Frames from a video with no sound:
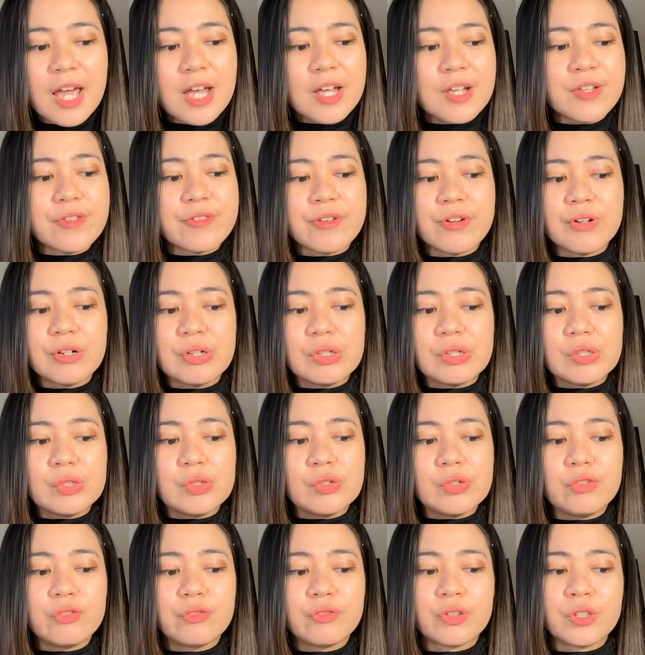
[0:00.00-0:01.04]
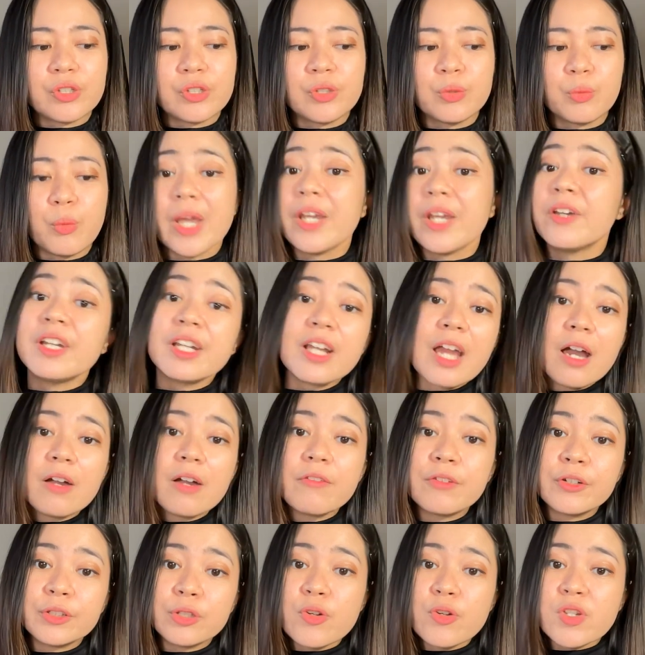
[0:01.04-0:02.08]
So for
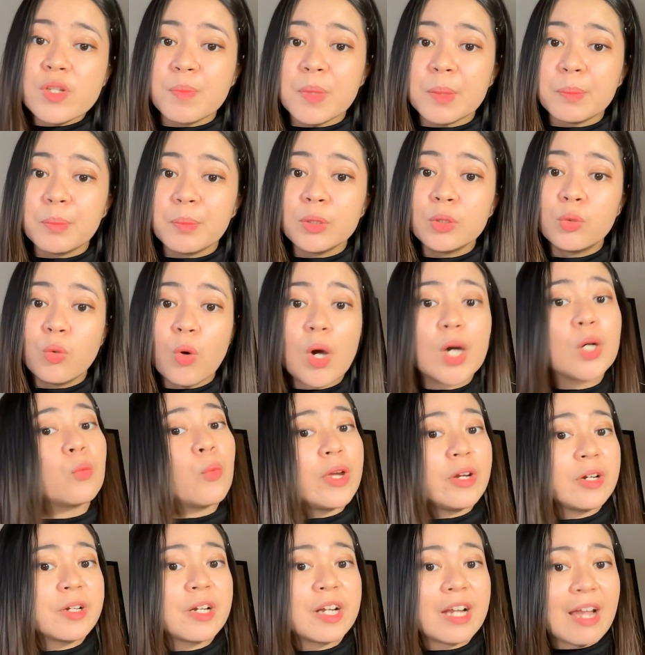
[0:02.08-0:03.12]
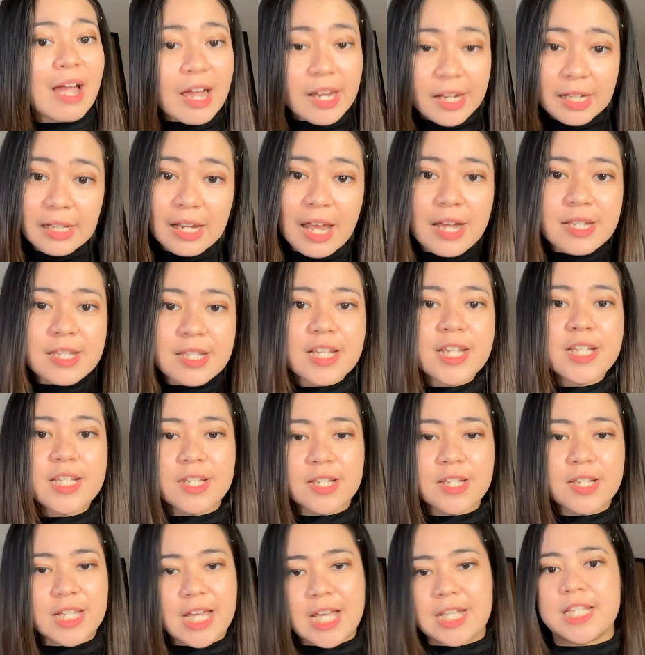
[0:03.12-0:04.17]
those people who are wearing
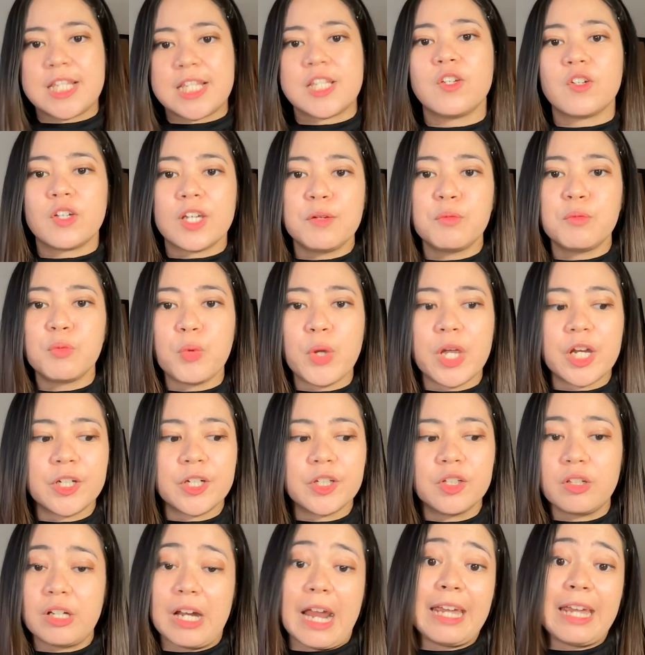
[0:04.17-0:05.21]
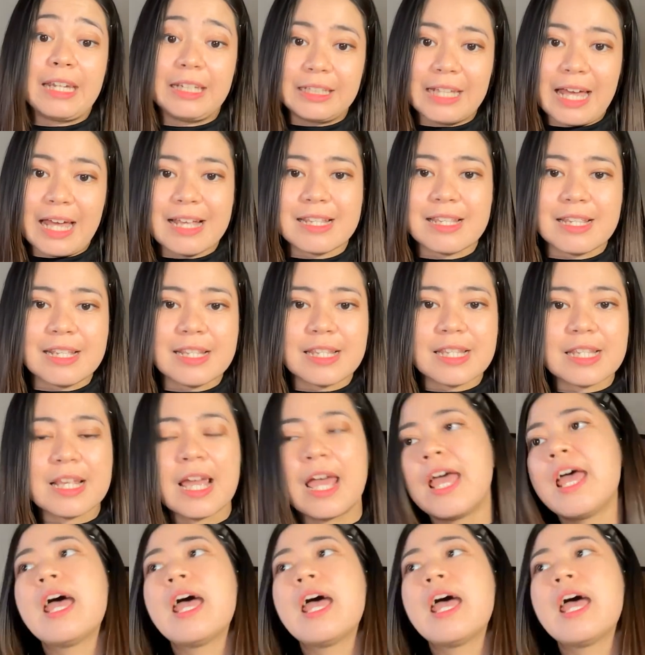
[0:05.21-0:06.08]
eyeglasses, yes, you can wear your eyeglasses.